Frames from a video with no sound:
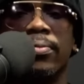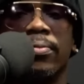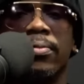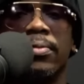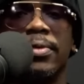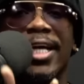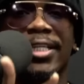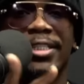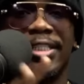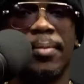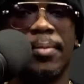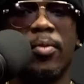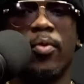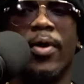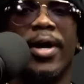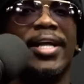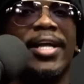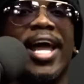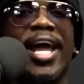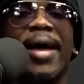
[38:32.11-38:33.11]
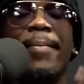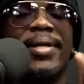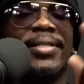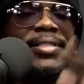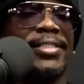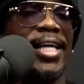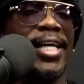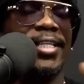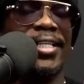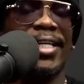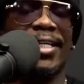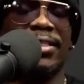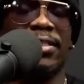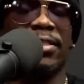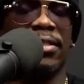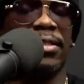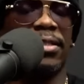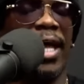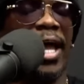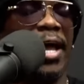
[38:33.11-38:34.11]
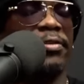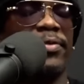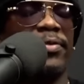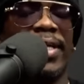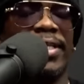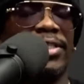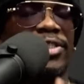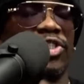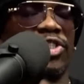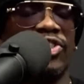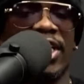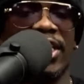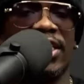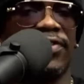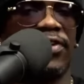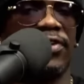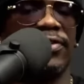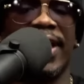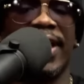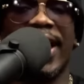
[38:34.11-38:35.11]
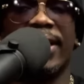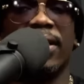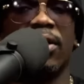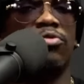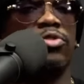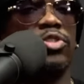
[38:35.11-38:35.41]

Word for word: That's number one. And I've been saying that as relates to Jake's phone, how long?